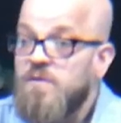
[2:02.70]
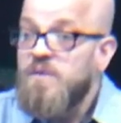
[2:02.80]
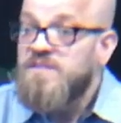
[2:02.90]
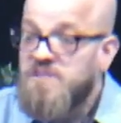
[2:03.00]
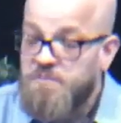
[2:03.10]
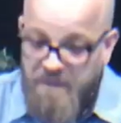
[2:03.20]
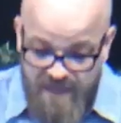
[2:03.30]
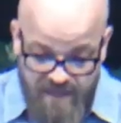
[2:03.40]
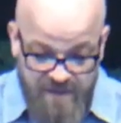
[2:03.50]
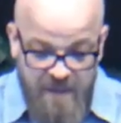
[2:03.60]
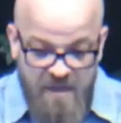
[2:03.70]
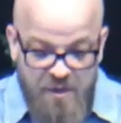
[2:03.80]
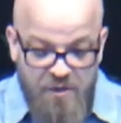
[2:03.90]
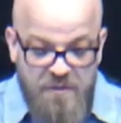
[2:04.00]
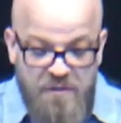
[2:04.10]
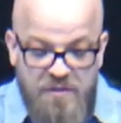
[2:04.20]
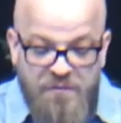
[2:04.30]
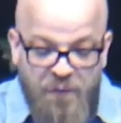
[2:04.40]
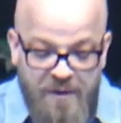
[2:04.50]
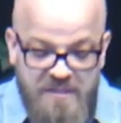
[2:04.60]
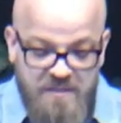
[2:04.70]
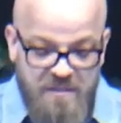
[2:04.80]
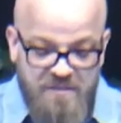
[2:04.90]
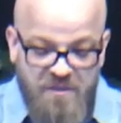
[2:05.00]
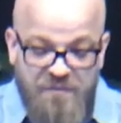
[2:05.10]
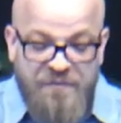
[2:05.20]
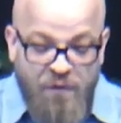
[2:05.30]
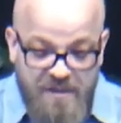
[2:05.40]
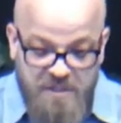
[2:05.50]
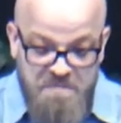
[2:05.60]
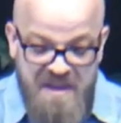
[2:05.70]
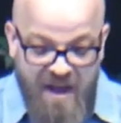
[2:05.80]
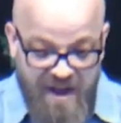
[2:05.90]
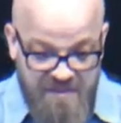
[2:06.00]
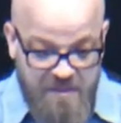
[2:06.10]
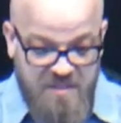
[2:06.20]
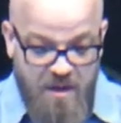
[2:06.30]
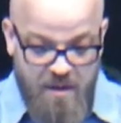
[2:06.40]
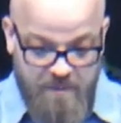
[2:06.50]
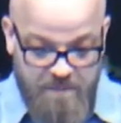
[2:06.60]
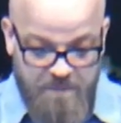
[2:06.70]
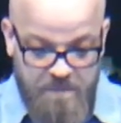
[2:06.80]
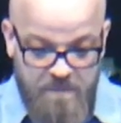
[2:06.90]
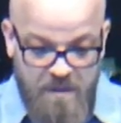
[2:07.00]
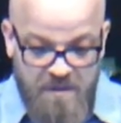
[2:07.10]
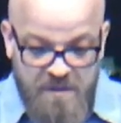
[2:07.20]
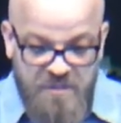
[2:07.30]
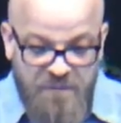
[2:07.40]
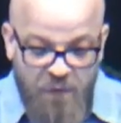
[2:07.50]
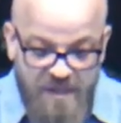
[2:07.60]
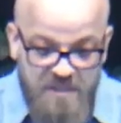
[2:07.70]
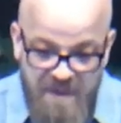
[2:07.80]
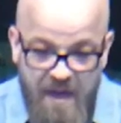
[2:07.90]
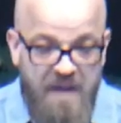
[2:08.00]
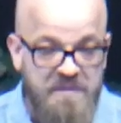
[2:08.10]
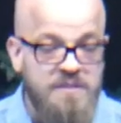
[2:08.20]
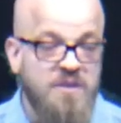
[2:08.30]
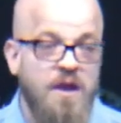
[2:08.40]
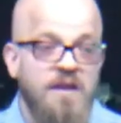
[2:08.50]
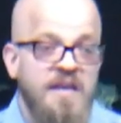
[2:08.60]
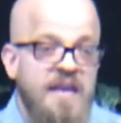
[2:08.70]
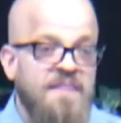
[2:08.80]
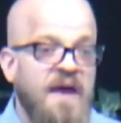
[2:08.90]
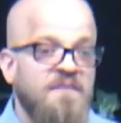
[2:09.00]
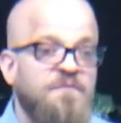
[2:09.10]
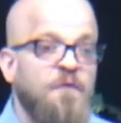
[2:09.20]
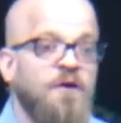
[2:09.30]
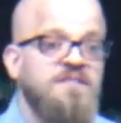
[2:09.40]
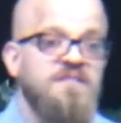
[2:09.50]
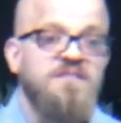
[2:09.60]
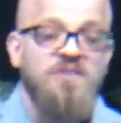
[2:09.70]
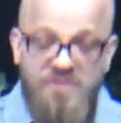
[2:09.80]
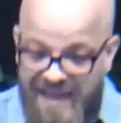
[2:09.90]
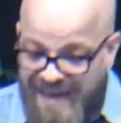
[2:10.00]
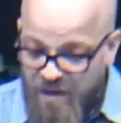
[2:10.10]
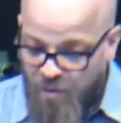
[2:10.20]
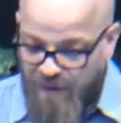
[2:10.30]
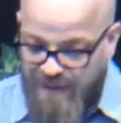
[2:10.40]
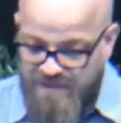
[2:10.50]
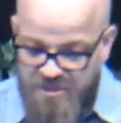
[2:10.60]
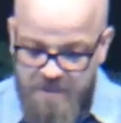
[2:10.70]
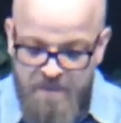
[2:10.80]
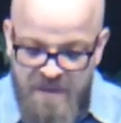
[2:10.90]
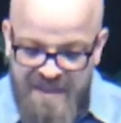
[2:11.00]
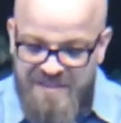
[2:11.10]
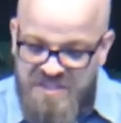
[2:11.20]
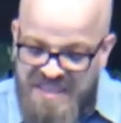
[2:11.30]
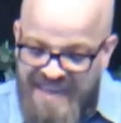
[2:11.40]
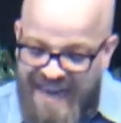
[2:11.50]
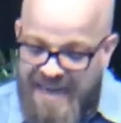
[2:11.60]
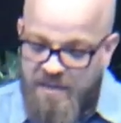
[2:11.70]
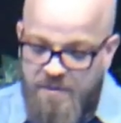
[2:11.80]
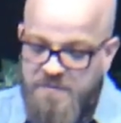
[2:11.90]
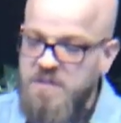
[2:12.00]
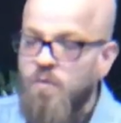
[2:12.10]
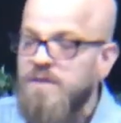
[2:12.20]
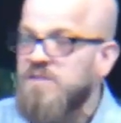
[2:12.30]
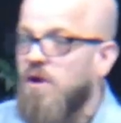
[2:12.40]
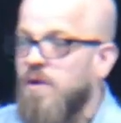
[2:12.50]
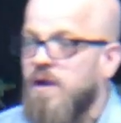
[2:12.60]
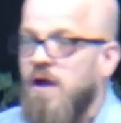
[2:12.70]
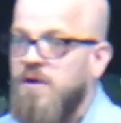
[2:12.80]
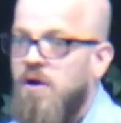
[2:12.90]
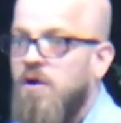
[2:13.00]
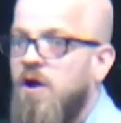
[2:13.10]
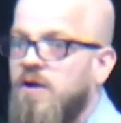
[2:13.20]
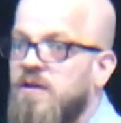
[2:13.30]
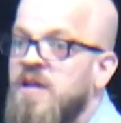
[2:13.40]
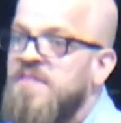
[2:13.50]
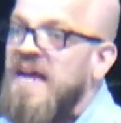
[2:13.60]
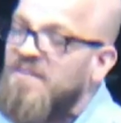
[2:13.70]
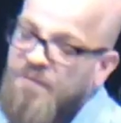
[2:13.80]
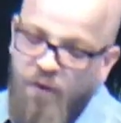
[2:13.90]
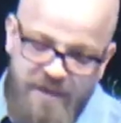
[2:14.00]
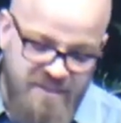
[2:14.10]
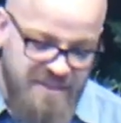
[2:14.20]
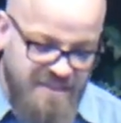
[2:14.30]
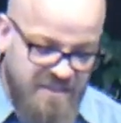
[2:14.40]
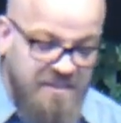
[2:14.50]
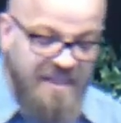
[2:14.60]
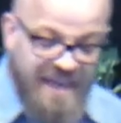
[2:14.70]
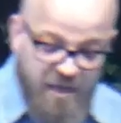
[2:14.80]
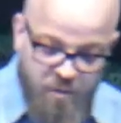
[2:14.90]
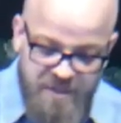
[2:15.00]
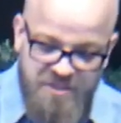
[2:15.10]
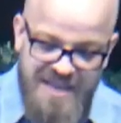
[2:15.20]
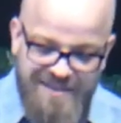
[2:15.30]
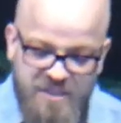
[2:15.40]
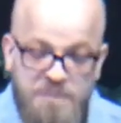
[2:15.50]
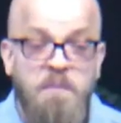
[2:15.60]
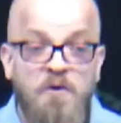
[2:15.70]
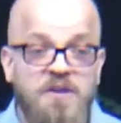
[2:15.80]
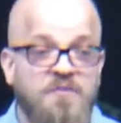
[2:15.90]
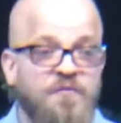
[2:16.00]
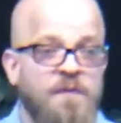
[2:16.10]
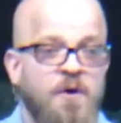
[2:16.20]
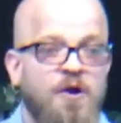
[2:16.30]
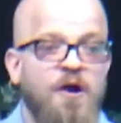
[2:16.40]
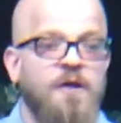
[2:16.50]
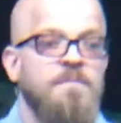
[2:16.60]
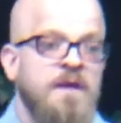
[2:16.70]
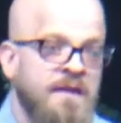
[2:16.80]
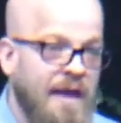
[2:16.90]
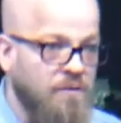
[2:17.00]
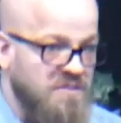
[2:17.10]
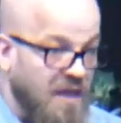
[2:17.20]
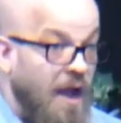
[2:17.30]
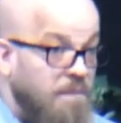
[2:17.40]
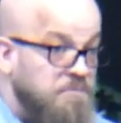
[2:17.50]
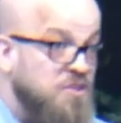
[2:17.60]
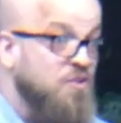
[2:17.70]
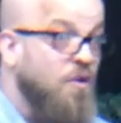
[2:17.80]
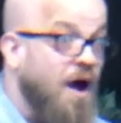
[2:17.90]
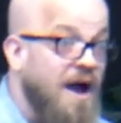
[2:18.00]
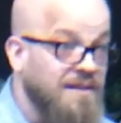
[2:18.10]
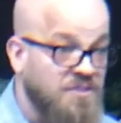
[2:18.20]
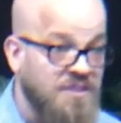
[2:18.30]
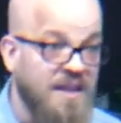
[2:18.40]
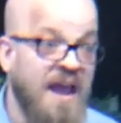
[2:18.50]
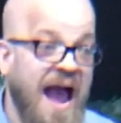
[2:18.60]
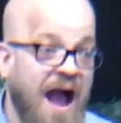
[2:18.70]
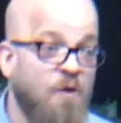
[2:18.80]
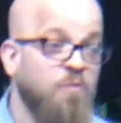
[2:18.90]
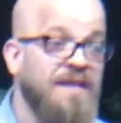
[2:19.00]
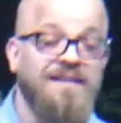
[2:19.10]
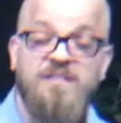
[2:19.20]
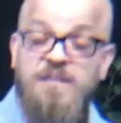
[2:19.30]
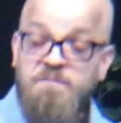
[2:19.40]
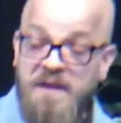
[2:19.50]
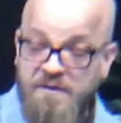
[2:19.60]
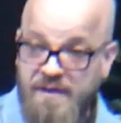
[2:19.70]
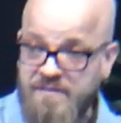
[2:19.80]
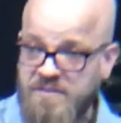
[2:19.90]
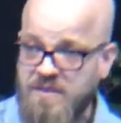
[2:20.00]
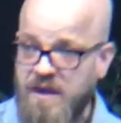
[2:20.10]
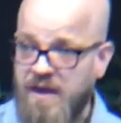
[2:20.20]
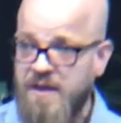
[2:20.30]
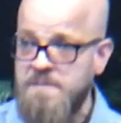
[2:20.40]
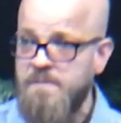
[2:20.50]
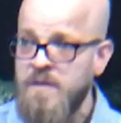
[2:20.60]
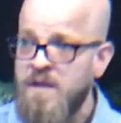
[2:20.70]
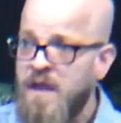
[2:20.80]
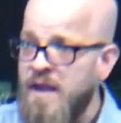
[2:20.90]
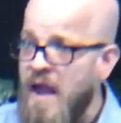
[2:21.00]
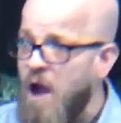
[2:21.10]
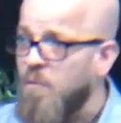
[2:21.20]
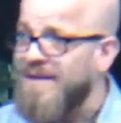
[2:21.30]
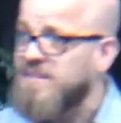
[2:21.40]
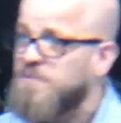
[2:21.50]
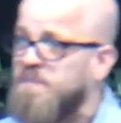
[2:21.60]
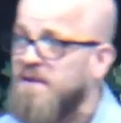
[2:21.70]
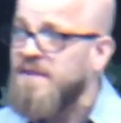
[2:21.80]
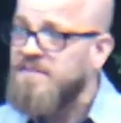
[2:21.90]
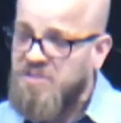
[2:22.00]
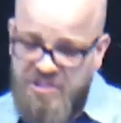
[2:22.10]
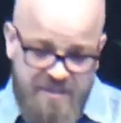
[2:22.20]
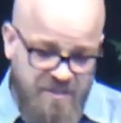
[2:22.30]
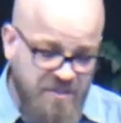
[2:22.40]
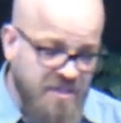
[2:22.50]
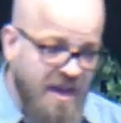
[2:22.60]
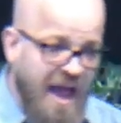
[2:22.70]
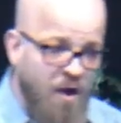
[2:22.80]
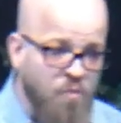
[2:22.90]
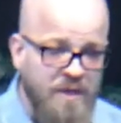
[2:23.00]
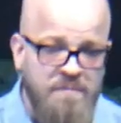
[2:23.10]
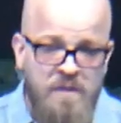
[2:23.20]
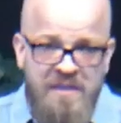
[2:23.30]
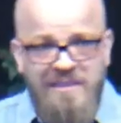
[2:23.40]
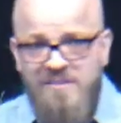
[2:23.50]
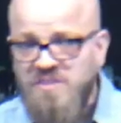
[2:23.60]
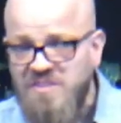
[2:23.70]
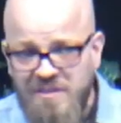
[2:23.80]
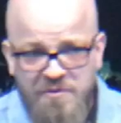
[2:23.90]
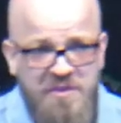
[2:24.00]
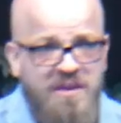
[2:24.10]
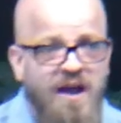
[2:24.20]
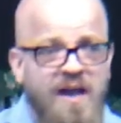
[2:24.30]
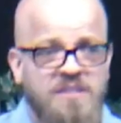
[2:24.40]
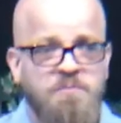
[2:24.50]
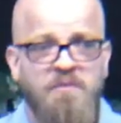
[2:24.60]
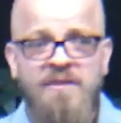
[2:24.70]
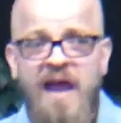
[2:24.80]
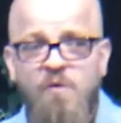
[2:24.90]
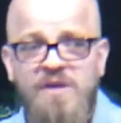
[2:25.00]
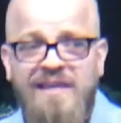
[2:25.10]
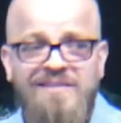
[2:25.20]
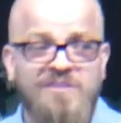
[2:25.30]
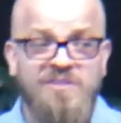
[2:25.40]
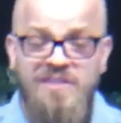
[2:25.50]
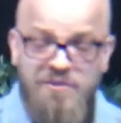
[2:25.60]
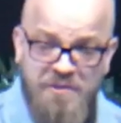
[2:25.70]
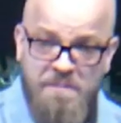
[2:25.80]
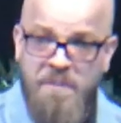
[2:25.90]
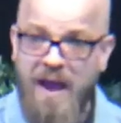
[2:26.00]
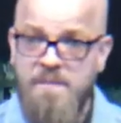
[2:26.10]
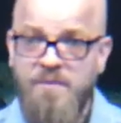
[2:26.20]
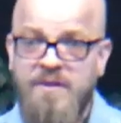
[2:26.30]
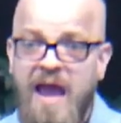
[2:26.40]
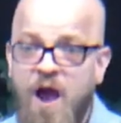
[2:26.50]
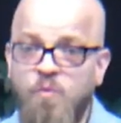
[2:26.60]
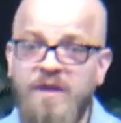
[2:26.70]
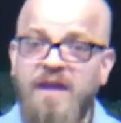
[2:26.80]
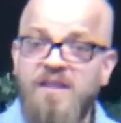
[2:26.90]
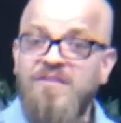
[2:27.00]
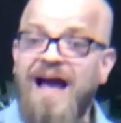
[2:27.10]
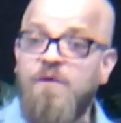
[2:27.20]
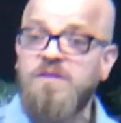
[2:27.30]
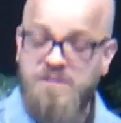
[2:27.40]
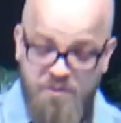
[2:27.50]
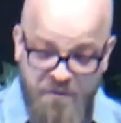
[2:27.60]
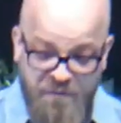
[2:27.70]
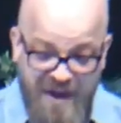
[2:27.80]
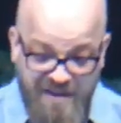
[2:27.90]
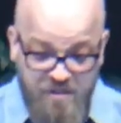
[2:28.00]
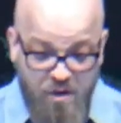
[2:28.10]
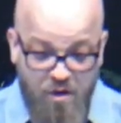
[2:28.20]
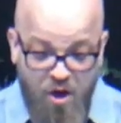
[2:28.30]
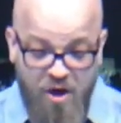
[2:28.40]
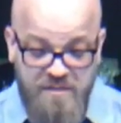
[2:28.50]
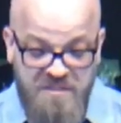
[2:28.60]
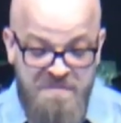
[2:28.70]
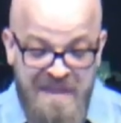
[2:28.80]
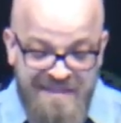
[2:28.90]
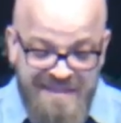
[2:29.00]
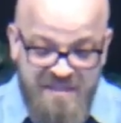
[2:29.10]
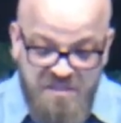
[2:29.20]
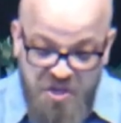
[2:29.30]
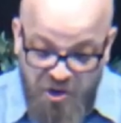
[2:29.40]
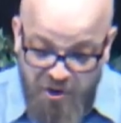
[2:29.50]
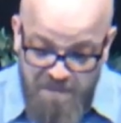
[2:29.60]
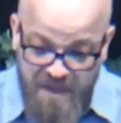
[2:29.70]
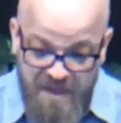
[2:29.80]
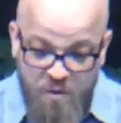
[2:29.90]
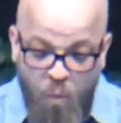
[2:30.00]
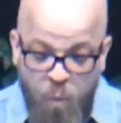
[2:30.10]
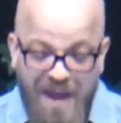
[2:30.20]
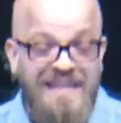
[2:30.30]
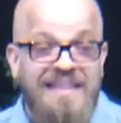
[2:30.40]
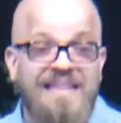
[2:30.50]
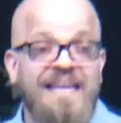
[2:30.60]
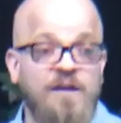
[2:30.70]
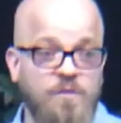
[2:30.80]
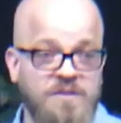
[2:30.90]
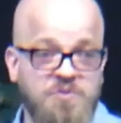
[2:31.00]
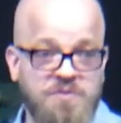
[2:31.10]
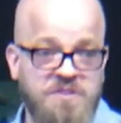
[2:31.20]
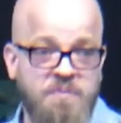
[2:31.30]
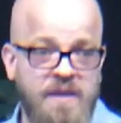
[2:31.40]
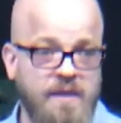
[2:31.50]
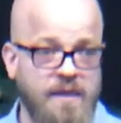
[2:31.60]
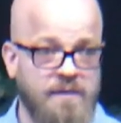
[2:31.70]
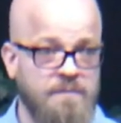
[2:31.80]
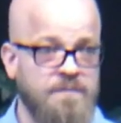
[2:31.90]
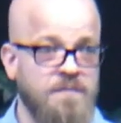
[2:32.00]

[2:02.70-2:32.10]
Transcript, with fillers: that we speak, you know, the, the voice, there's a voice behind the tongue. There's a voice behind the tongue, and that voice is a language that is native to what's going on in our heart. That voice is a language that is spoken from our heart. Now, it's up to us and how we experience God and how we experience Jesus and how we consider the gospel and how we consider the Bible and how we allow it to affect our hearts that determine what language we're speaking.